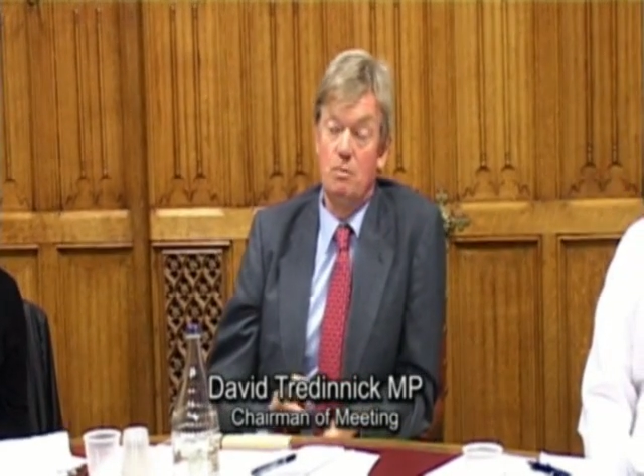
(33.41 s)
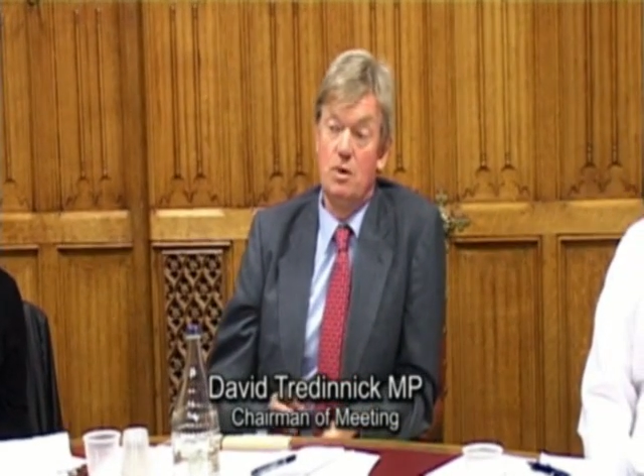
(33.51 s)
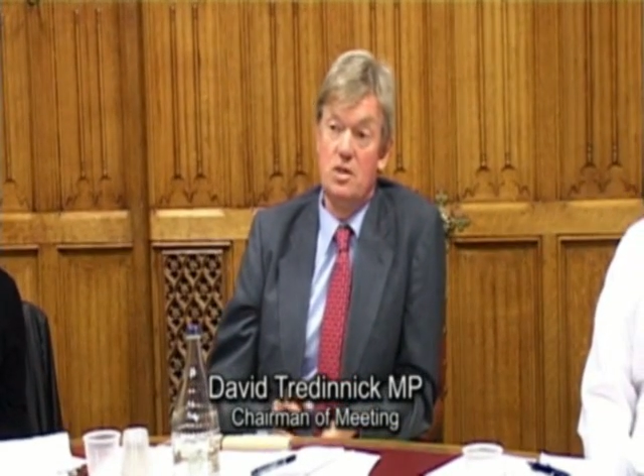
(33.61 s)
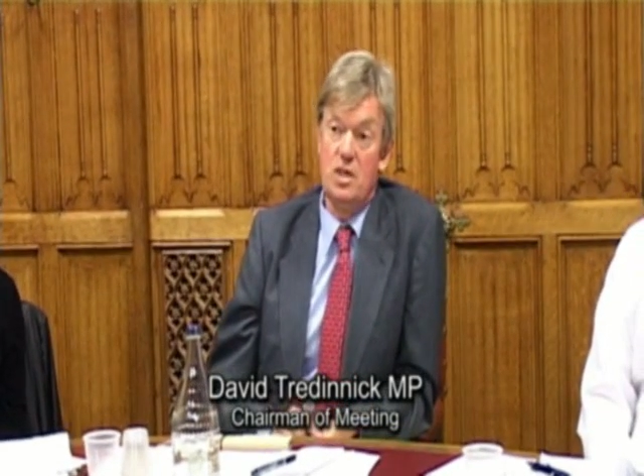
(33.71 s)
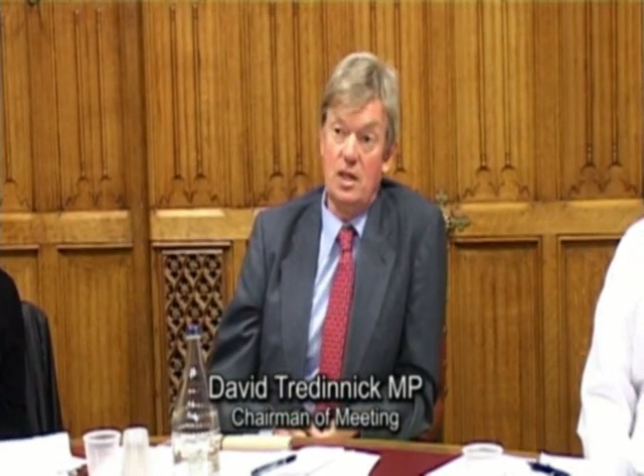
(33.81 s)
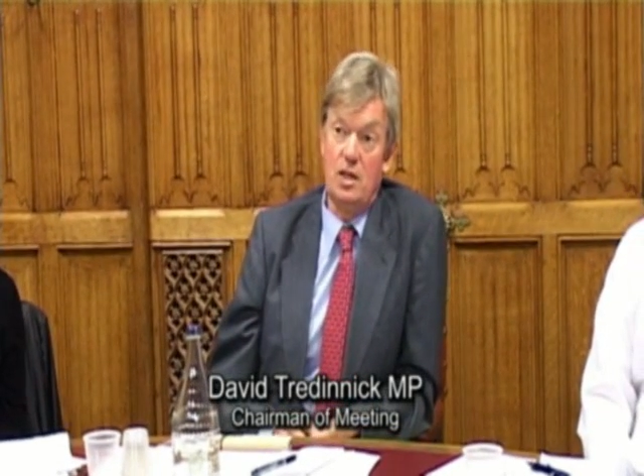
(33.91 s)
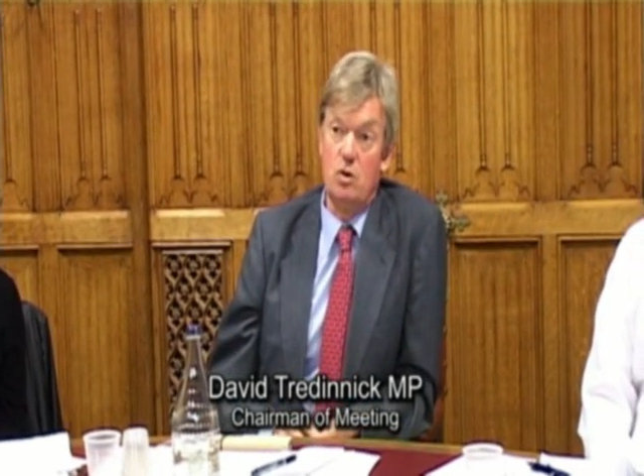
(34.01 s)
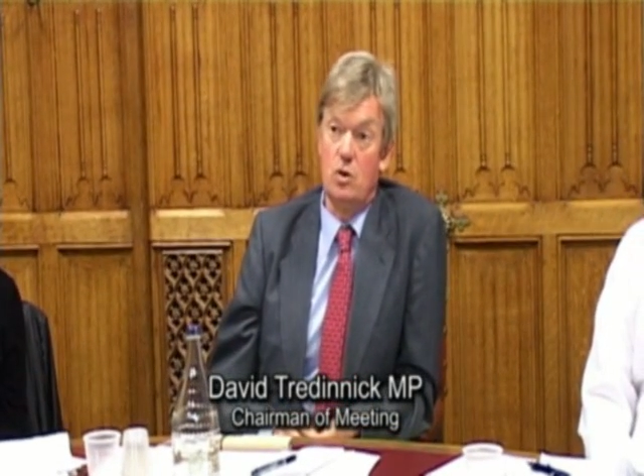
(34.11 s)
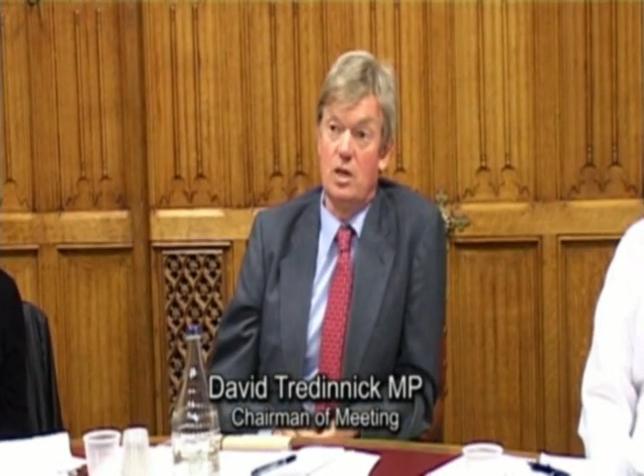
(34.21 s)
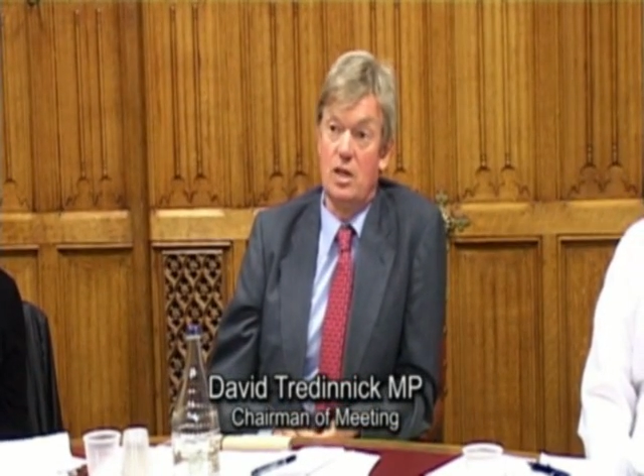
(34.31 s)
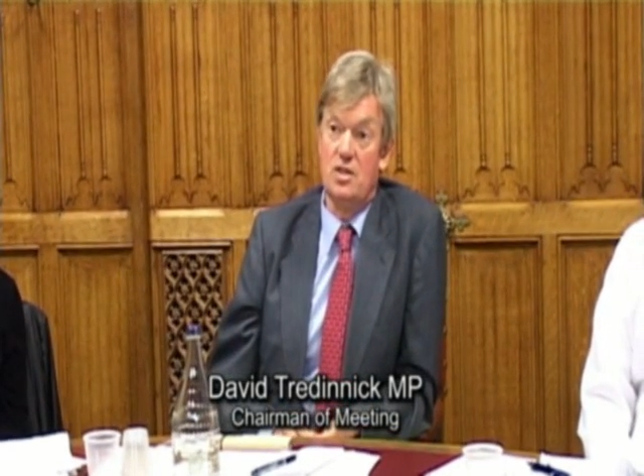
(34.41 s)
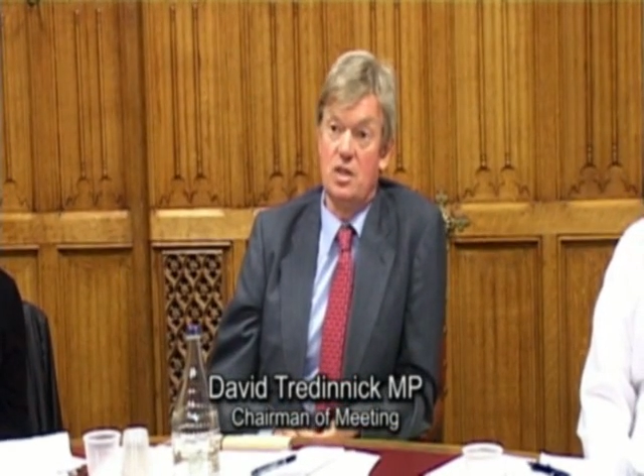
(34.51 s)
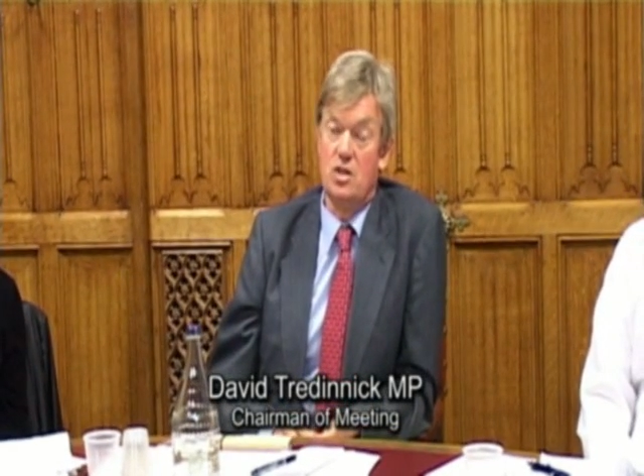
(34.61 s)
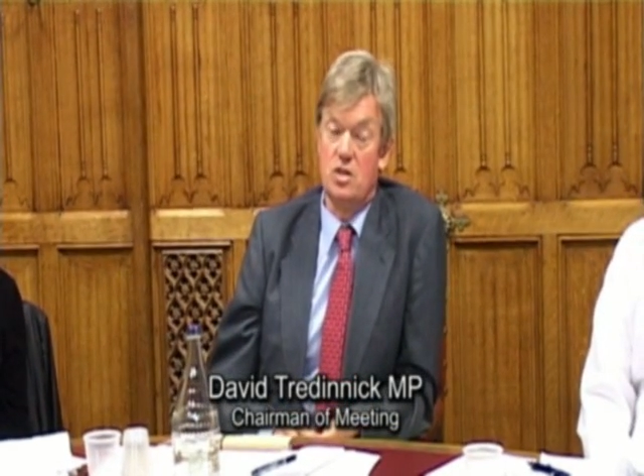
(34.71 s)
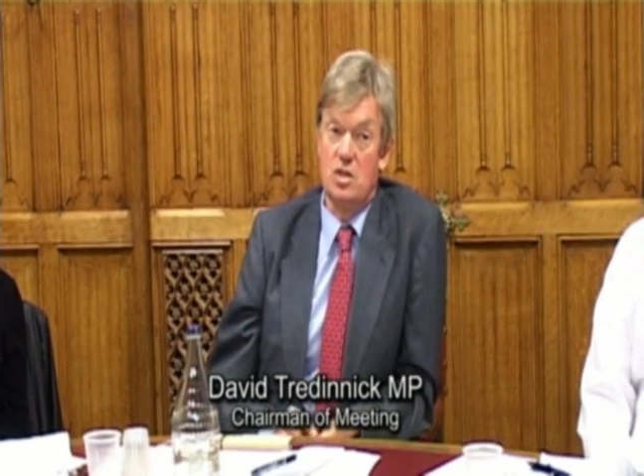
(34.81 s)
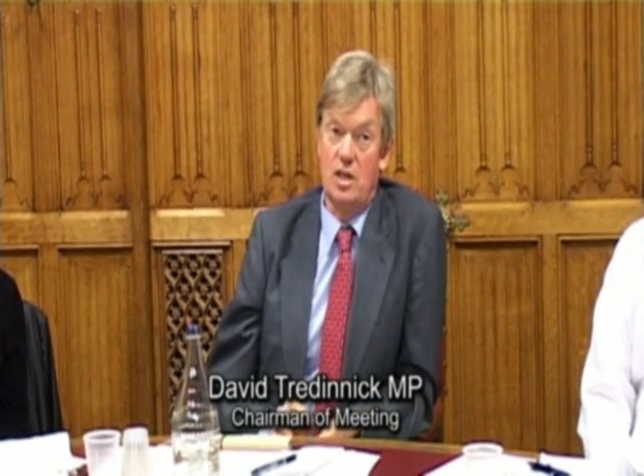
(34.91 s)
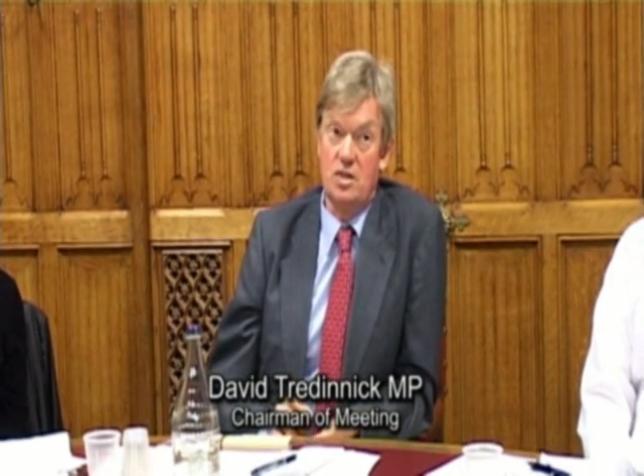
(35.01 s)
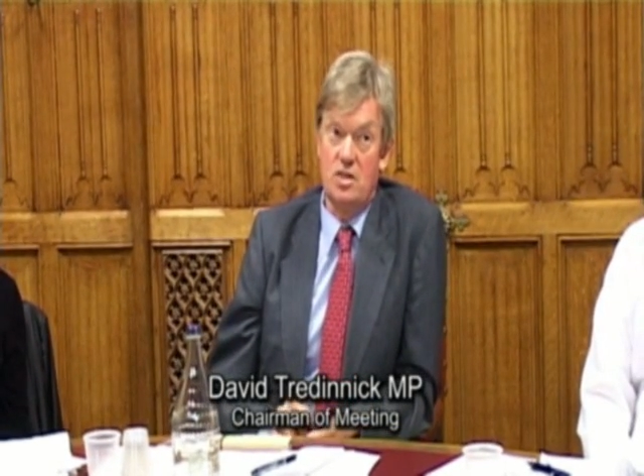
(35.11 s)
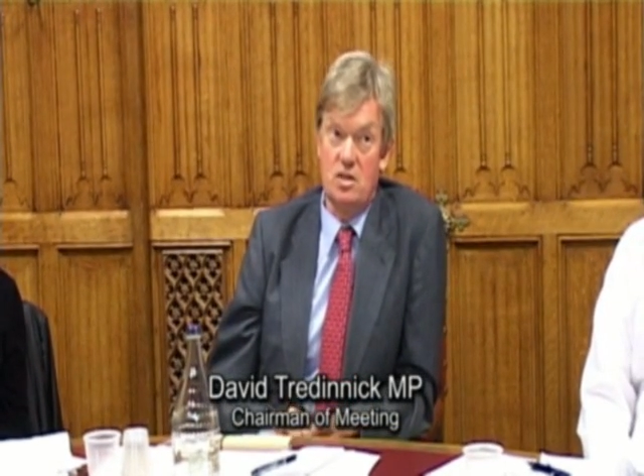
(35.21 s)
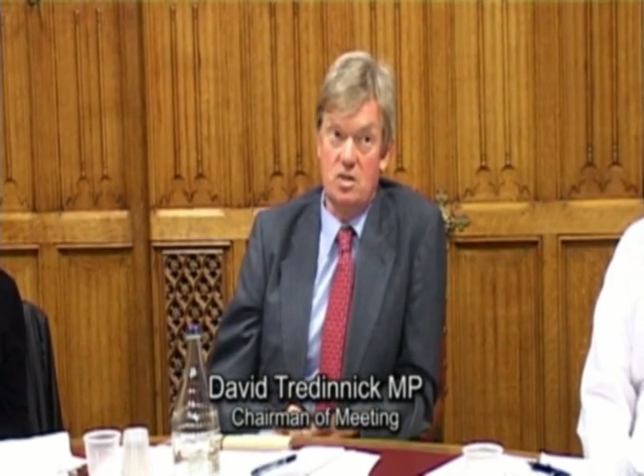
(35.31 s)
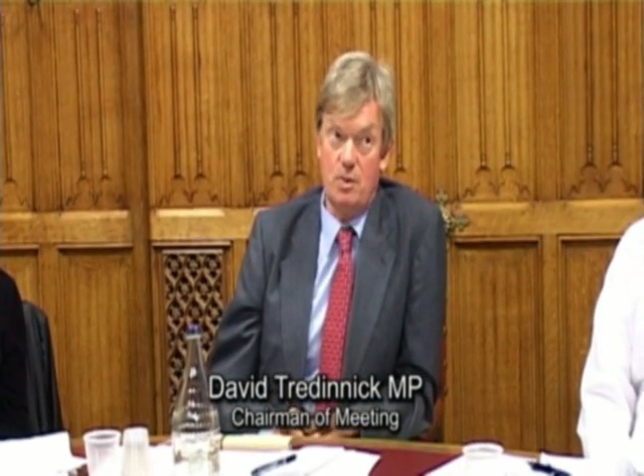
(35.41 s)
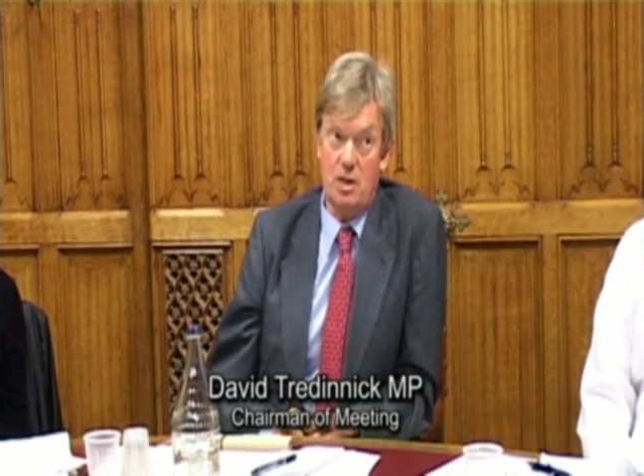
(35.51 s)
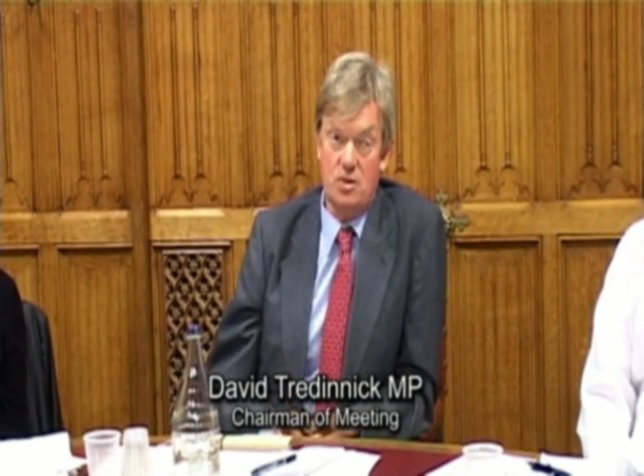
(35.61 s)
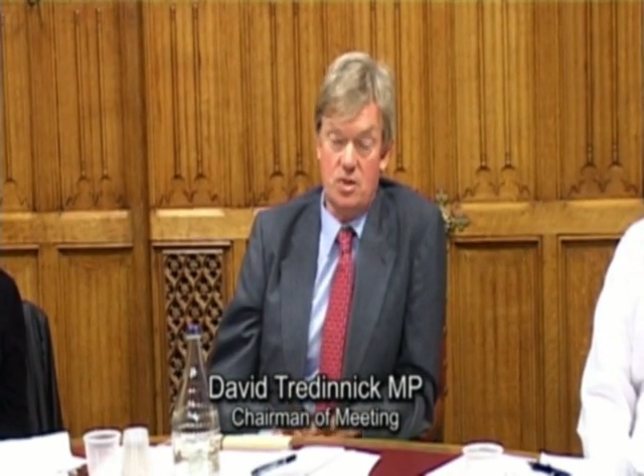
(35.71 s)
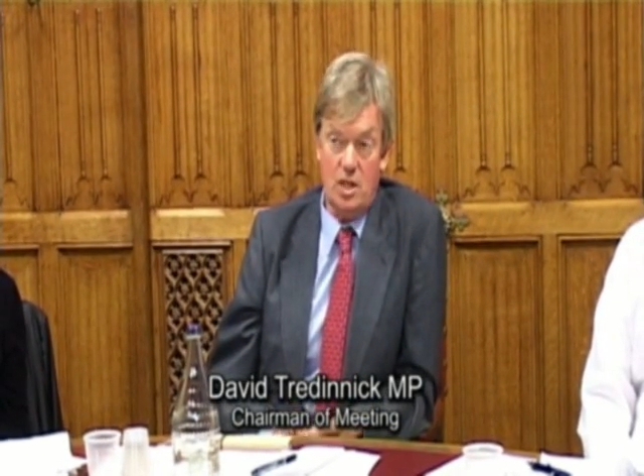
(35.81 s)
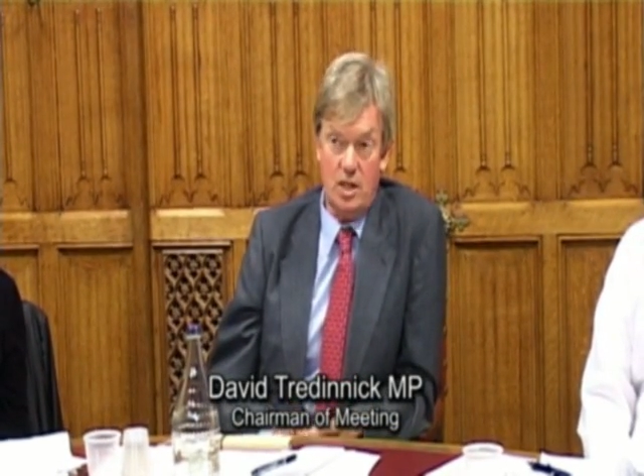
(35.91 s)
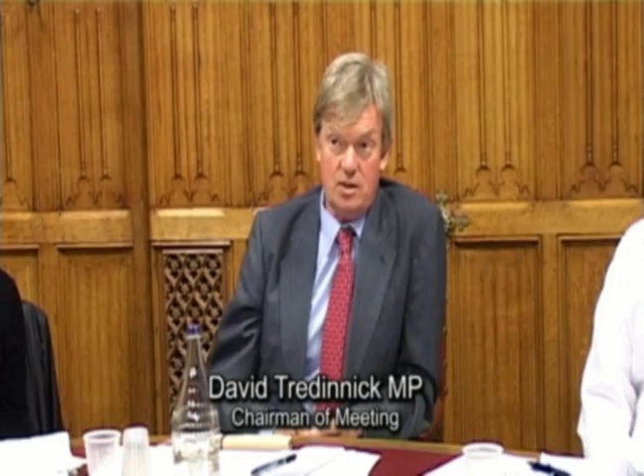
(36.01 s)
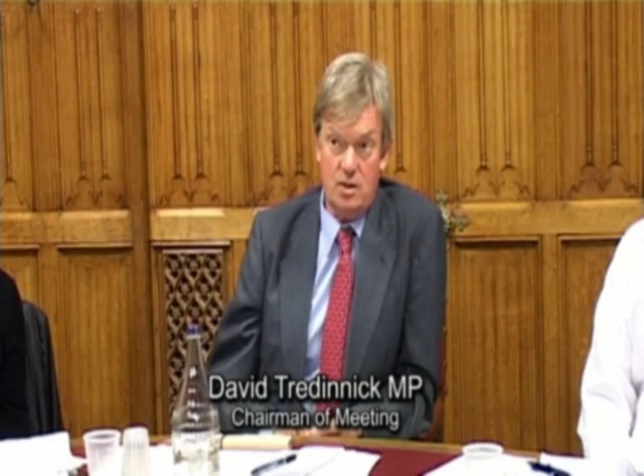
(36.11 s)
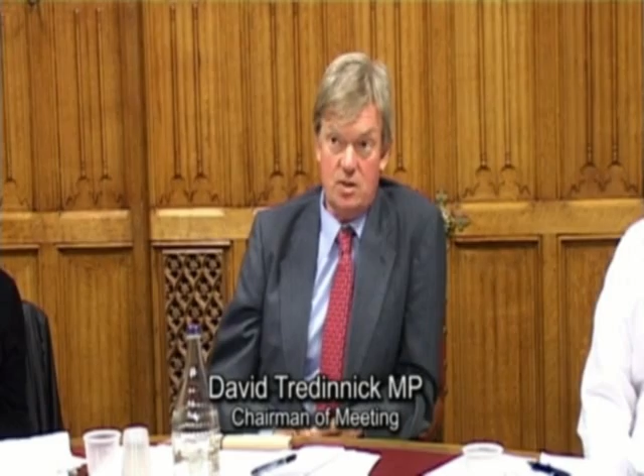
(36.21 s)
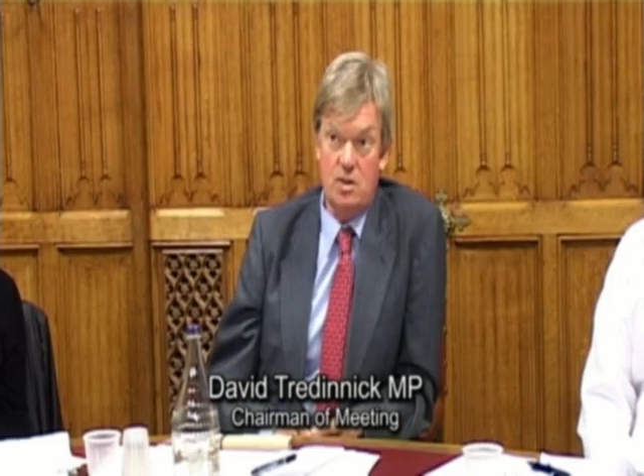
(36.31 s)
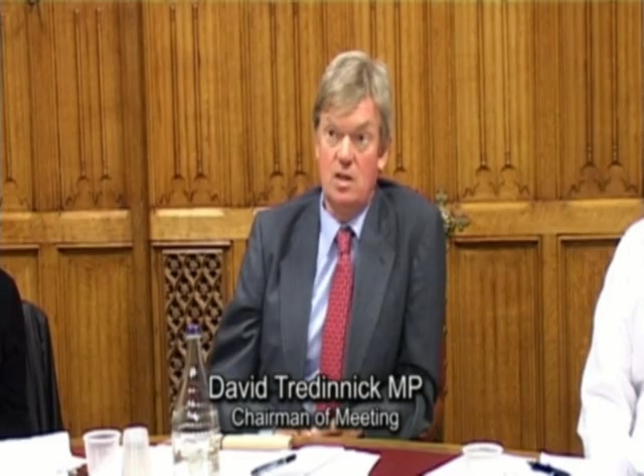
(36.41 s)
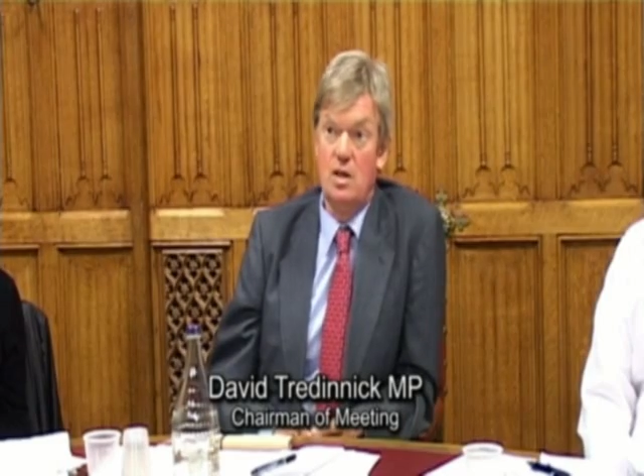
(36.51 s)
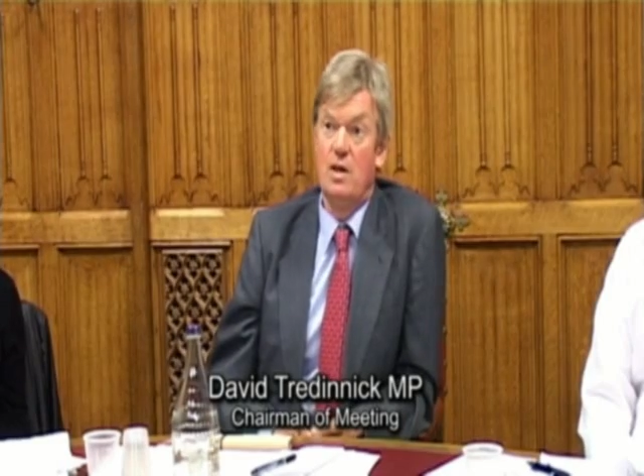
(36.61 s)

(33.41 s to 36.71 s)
particularly organisations like Sense About Science,